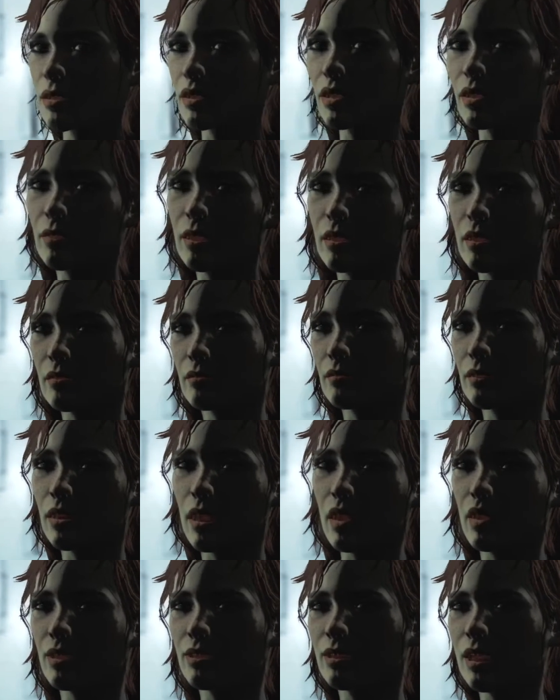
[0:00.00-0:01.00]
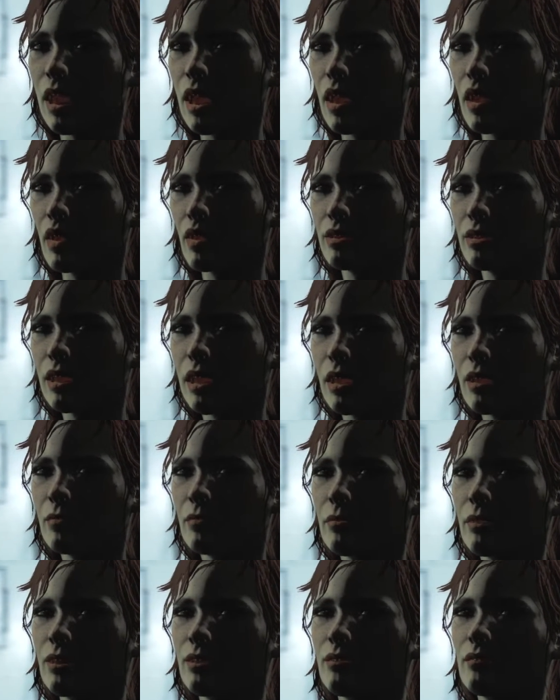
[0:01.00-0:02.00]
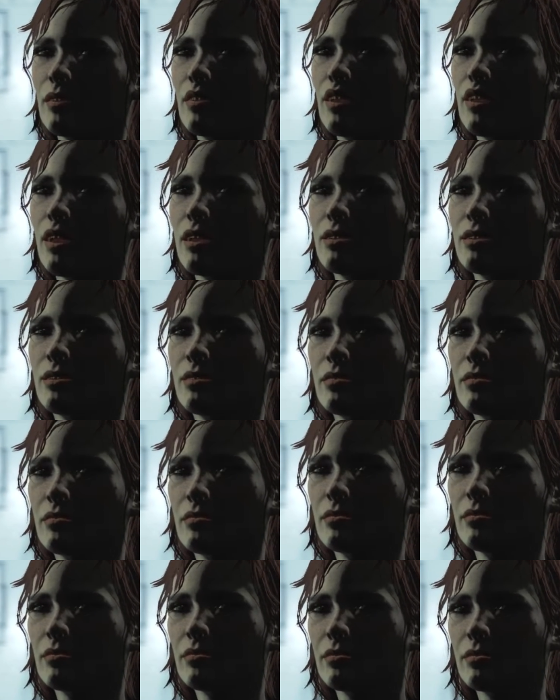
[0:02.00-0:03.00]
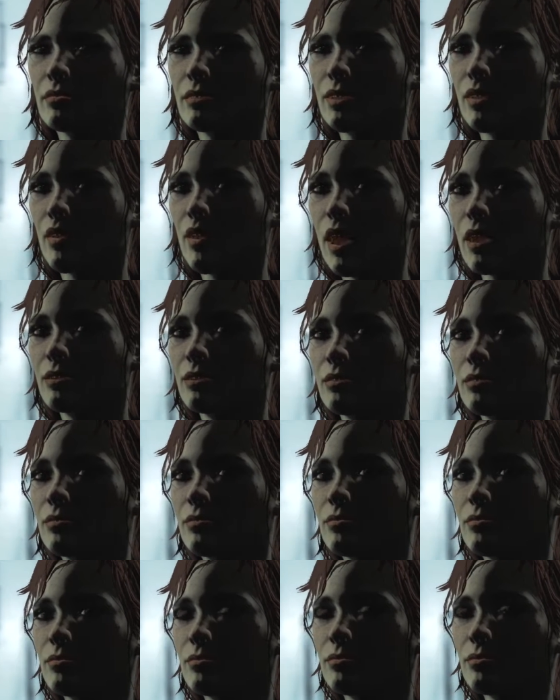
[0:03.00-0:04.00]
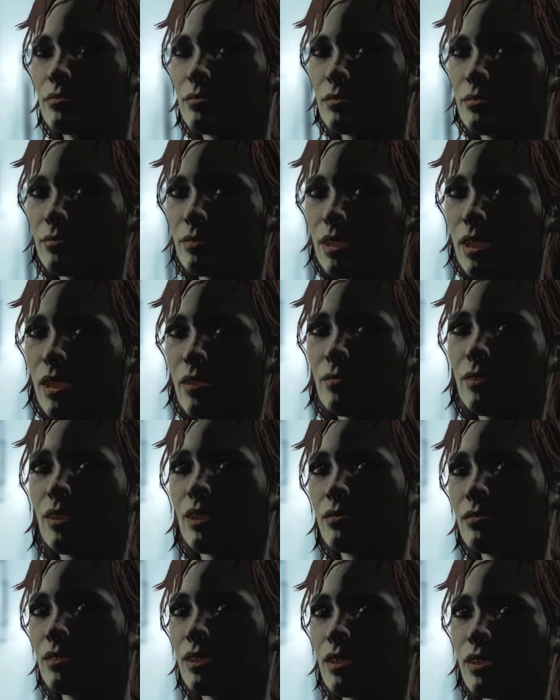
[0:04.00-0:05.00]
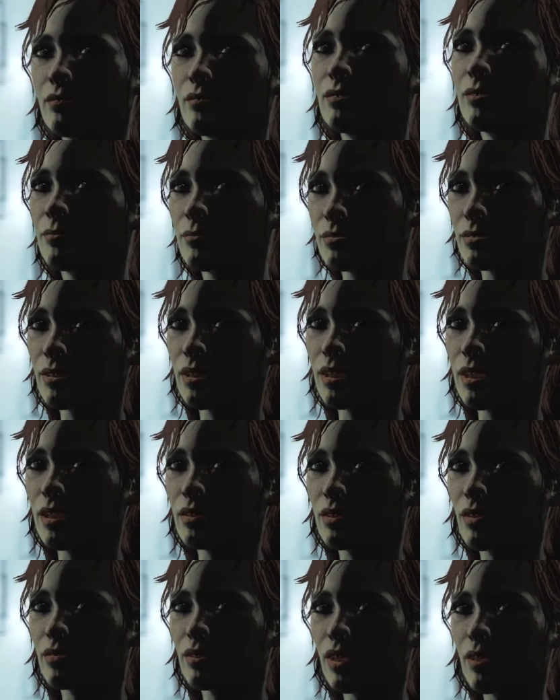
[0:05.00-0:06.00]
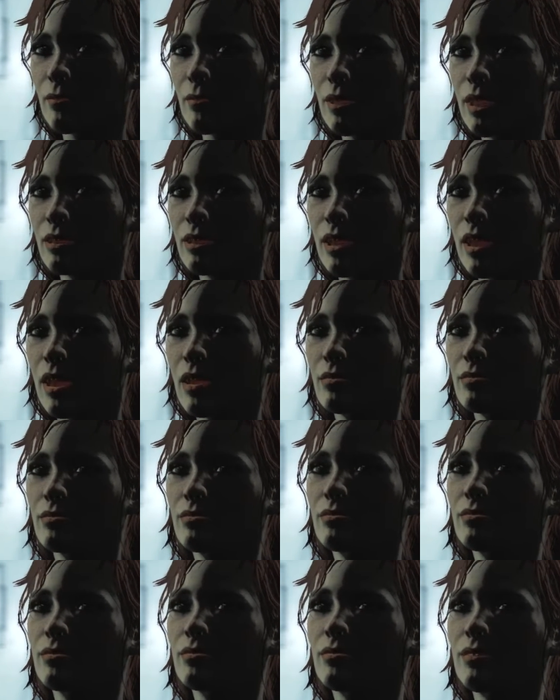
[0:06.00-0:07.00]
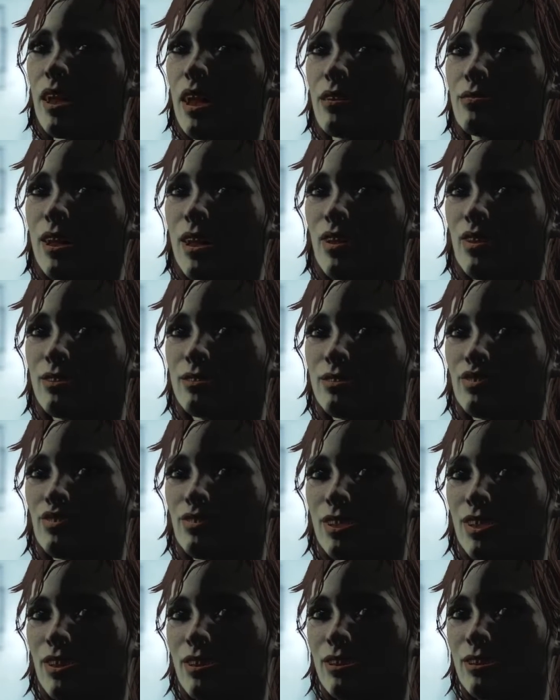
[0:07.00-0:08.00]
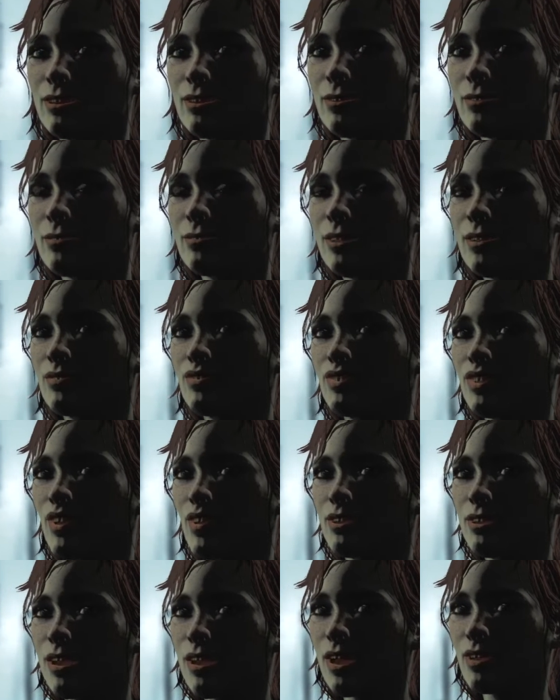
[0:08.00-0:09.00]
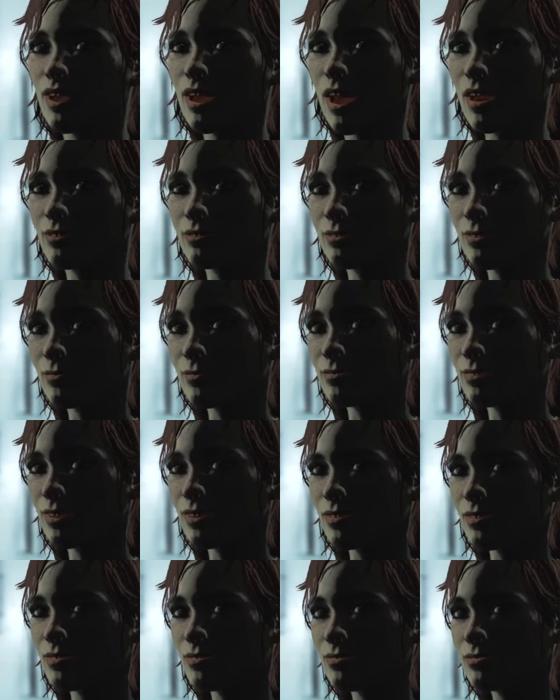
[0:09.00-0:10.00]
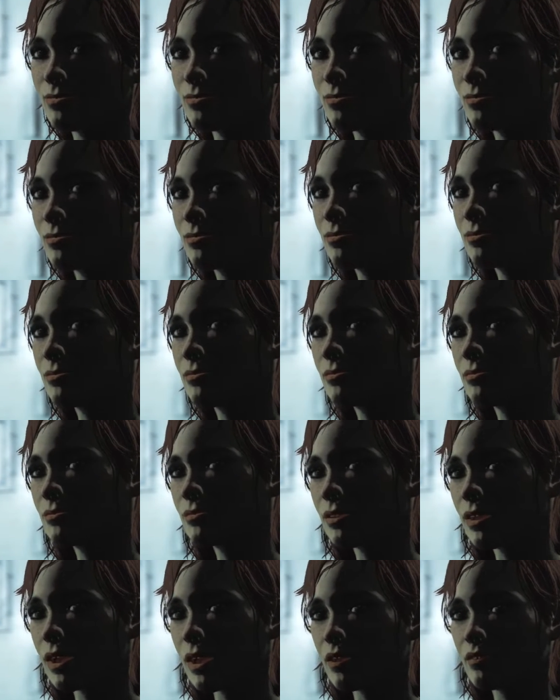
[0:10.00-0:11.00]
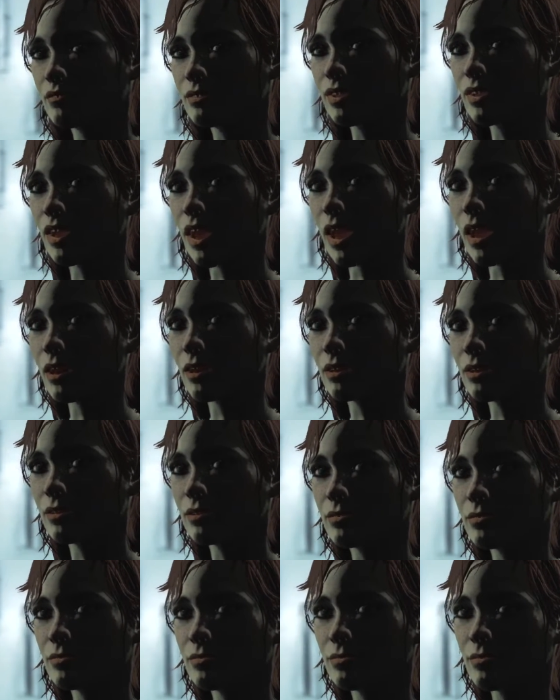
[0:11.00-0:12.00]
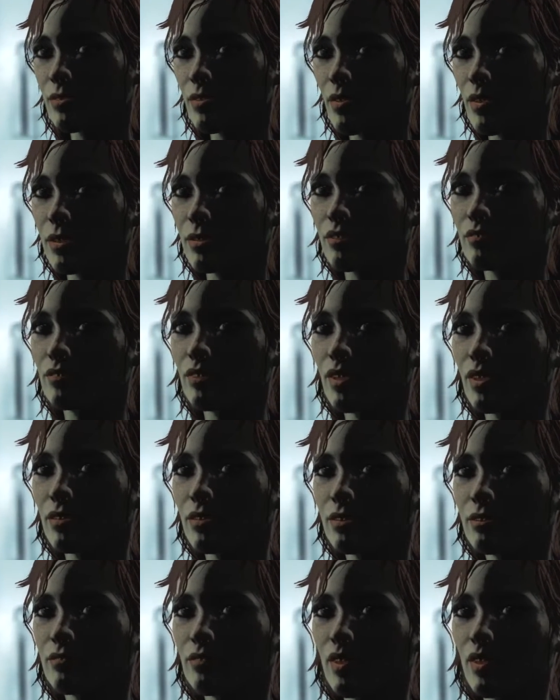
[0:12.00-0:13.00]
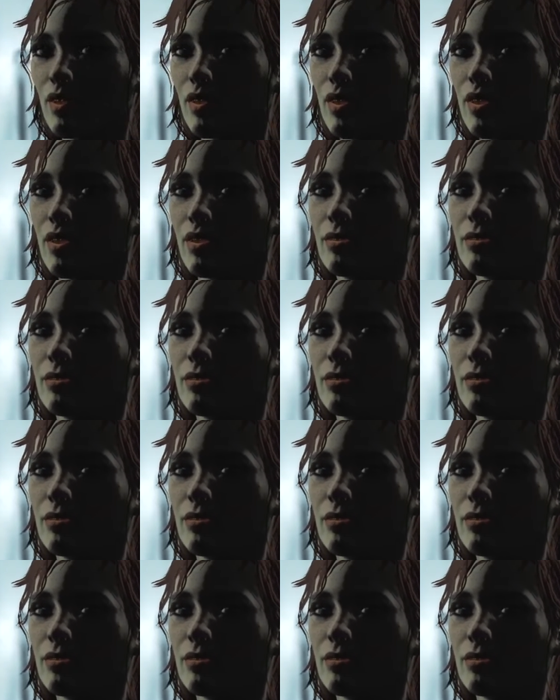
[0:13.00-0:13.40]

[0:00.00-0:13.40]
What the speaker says: I'm having a real hard time believing that. I'll tell you what. Give me some time and I'll think of something I can do to repay you. I'm not a rich girl, but I'm sure we can agree on something. After all, what are friends for?